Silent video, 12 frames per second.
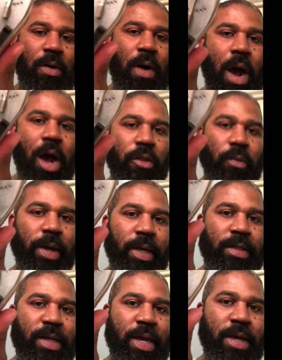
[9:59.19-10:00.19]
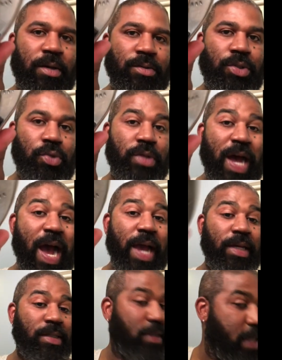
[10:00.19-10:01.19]
all the way down to the
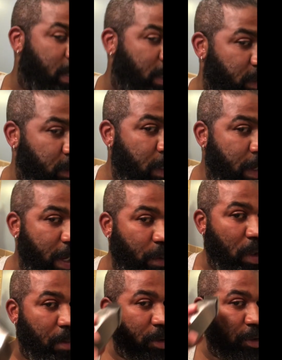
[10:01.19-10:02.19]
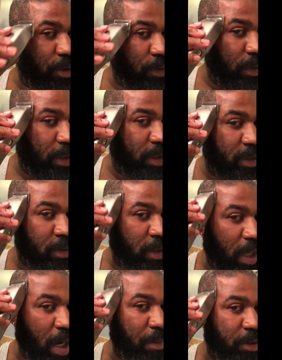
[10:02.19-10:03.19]
highest setting. And what I'm going to do is
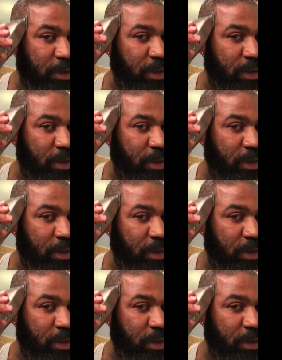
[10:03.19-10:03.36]
I'm going to